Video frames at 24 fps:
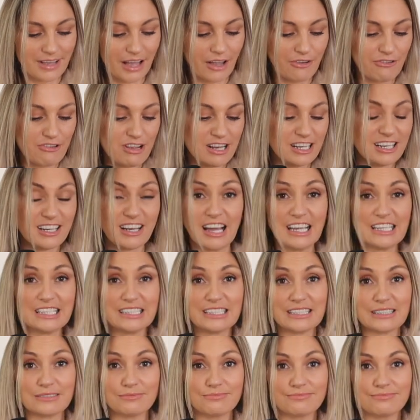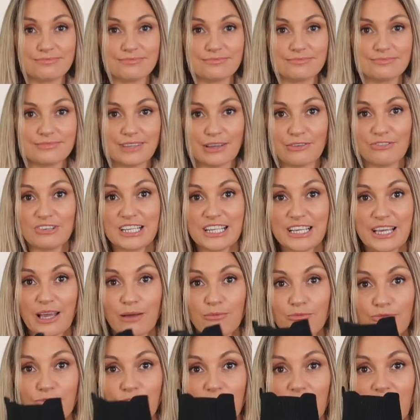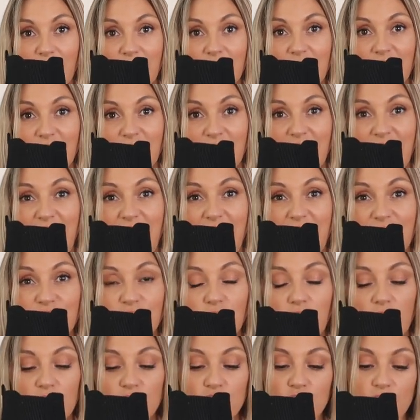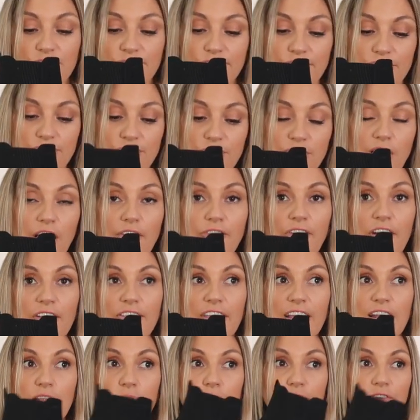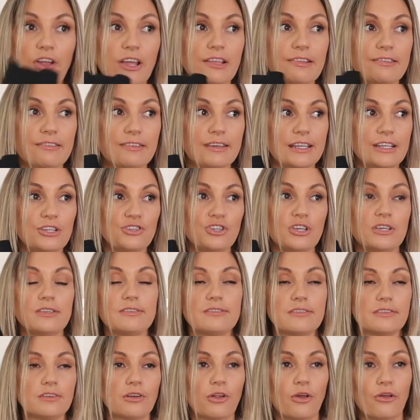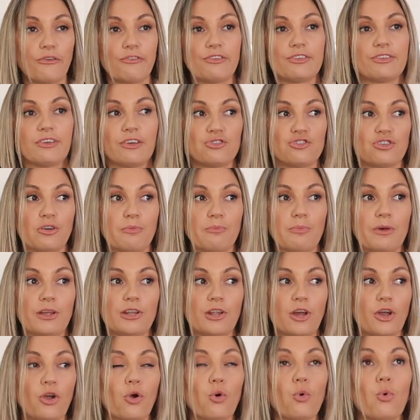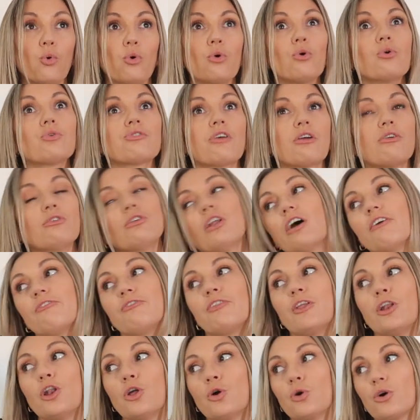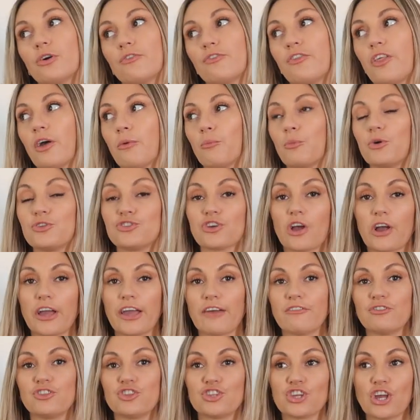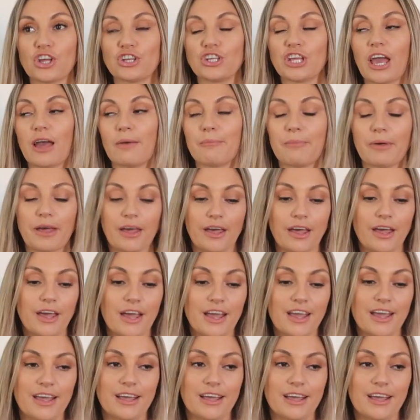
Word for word: I really like them. They're really comfy, and I just love how they look with like skinny jeans and an oversized jumper. And I also love the look of them, which I haven't done yet, but